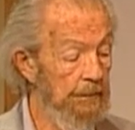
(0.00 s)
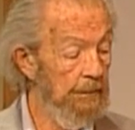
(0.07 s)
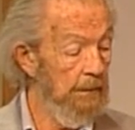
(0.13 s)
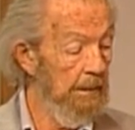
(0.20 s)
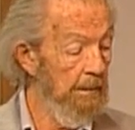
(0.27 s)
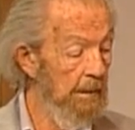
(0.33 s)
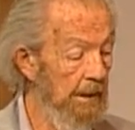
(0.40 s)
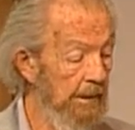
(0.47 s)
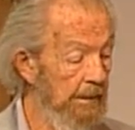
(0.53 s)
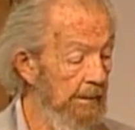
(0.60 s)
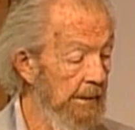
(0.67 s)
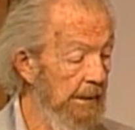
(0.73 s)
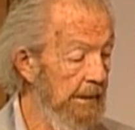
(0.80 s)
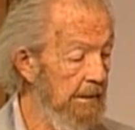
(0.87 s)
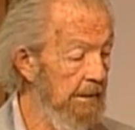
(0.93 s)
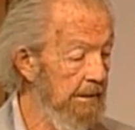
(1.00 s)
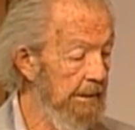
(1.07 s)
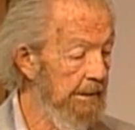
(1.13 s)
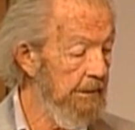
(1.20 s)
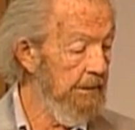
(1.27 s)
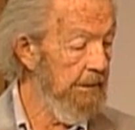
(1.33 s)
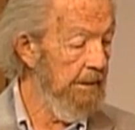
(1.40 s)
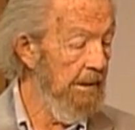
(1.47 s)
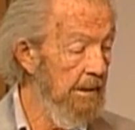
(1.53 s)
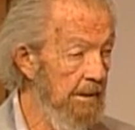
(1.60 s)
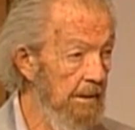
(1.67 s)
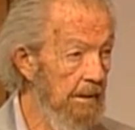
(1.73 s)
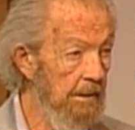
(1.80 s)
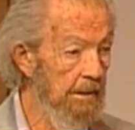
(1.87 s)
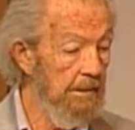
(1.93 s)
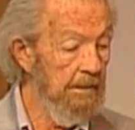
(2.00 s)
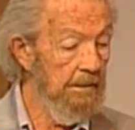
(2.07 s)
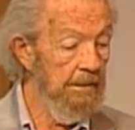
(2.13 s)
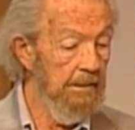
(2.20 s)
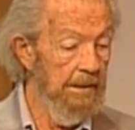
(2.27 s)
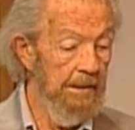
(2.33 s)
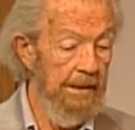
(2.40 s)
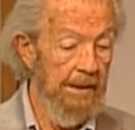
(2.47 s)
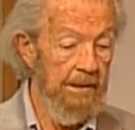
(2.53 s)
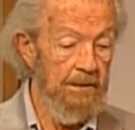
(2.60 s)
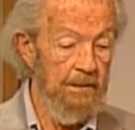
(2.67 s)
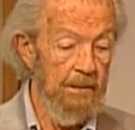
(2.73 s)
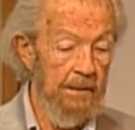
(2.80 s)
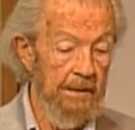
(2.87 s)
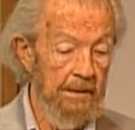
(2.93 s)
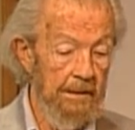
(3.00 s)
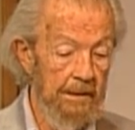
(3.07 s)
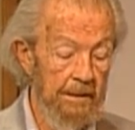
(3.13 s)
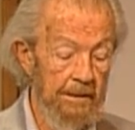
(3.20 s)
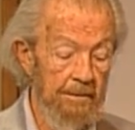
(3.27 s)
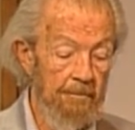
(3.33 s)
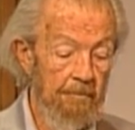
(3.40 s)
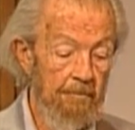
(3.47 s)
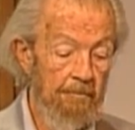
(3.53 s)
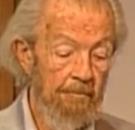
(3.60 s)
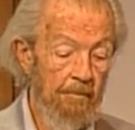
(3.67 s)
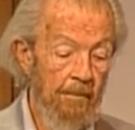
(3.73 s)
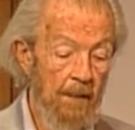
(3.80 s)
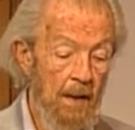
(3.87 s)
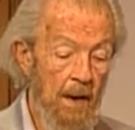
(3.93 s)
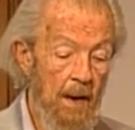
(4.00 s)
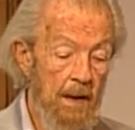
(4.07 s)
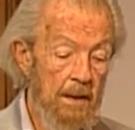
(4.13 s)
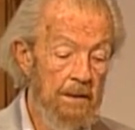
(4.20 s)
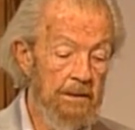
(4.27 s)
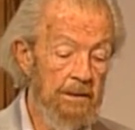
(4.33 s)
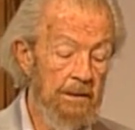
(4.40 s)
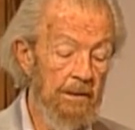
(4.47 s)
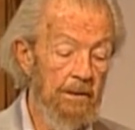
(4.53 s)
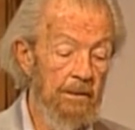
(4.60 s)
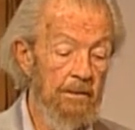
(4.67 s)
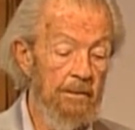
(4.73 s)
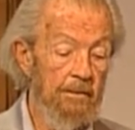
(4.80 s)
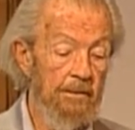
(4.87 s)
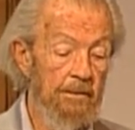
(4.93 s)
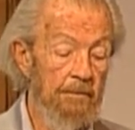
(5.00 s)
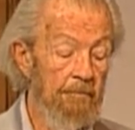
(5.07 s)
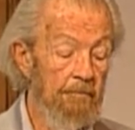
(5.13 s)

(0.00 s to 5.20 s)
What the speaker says: really mathematical in nature, to the actuality. So